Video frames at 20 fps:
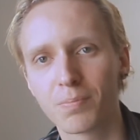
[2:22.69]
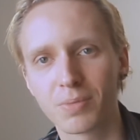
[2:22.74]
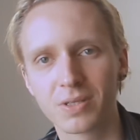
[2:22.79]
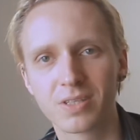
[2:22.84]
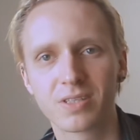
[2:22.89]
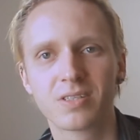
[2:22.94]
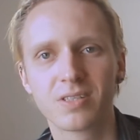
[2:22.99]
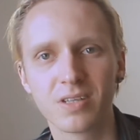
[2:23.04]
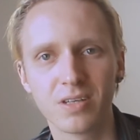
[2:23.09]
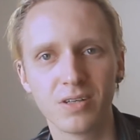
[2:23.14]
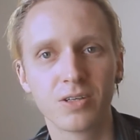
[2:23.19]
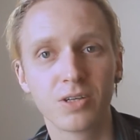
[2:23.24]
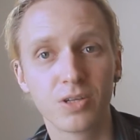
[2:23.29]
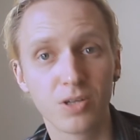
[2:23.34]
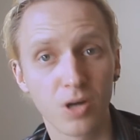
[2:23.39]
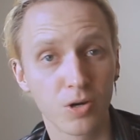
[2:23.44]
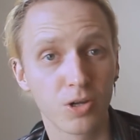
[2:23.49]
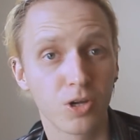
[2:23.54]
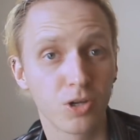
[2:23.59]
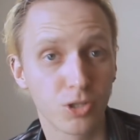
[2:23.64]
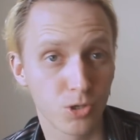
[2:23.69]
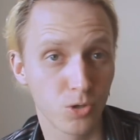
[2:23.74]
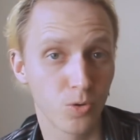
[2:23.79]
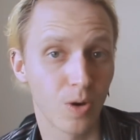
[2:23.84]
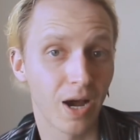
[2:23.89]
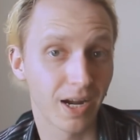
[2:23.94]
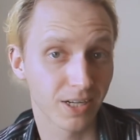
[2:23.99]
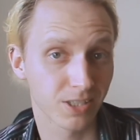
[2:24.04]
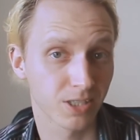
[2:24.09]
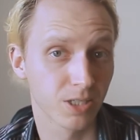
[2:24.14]
but still, you know, you do
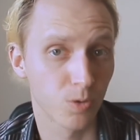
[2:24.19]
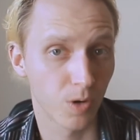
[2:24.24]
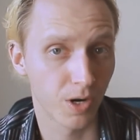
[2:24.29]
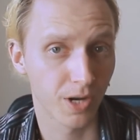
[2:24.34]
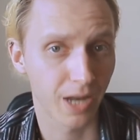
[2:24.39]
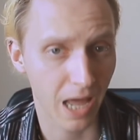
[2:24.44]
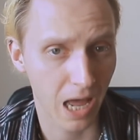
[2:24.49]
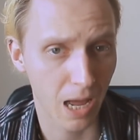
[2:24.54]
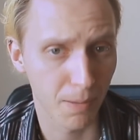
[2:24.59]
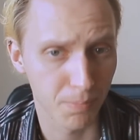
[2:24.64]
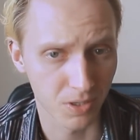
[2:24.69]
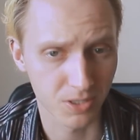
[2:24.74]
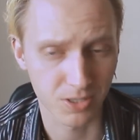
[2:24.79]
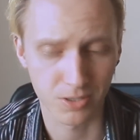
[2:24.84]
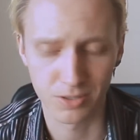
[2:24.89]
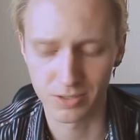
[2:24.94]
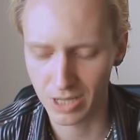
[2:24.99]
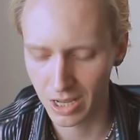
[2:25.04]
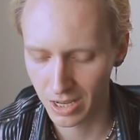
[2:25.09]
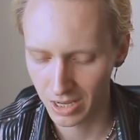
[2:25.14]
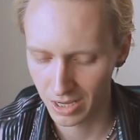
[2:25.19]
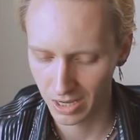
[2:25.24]
actually want ab muscles.